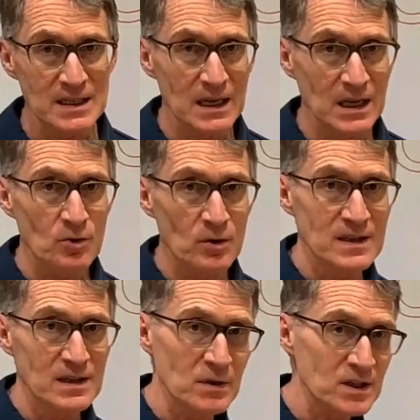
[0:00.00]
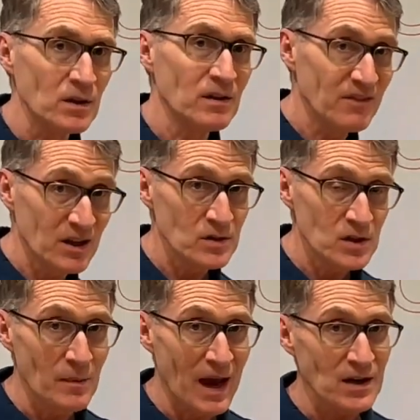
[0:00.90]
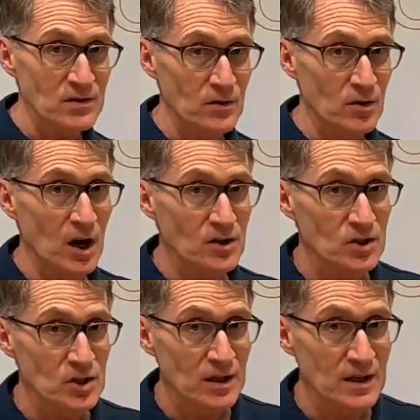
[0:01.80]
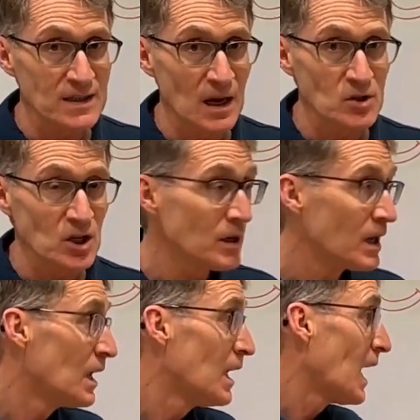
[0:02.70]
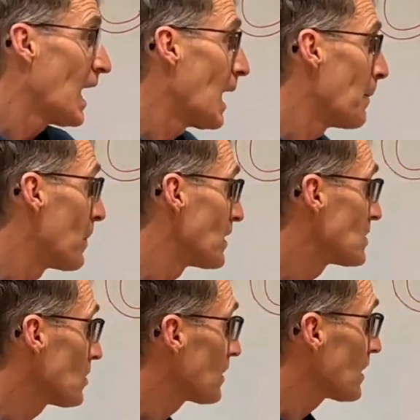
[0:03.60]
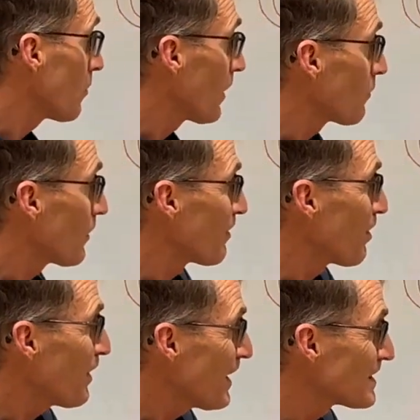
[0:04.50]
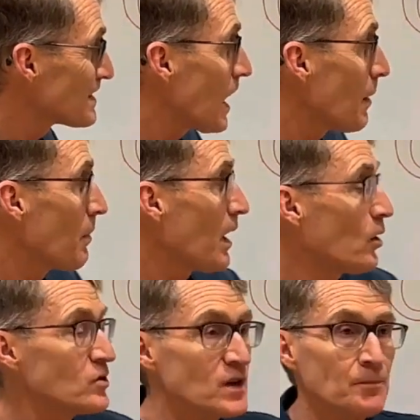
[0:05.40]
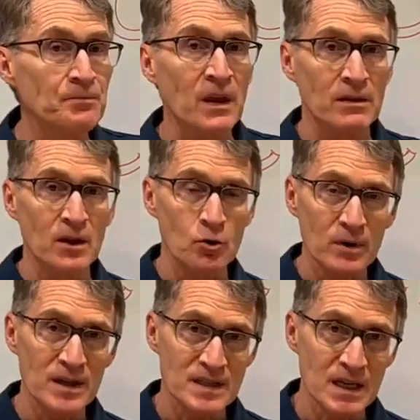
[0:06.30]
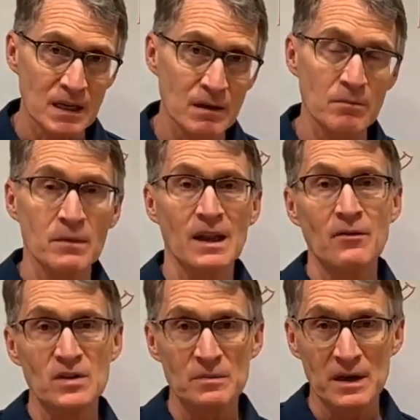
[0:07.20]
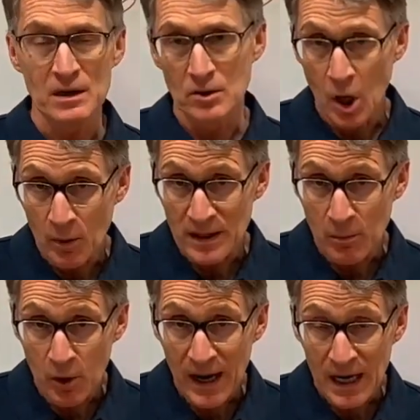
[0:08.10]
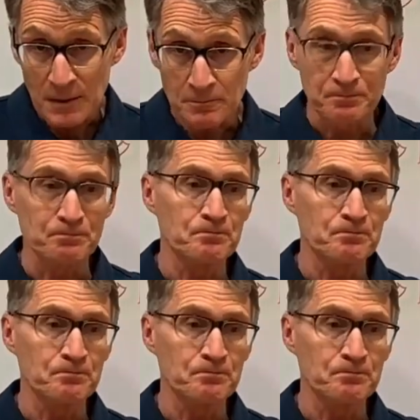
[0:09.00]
see an increase in what's called the VO2 max, or their oxygen consumption. But certainly when one thinks about the creatine levels being low in the brain,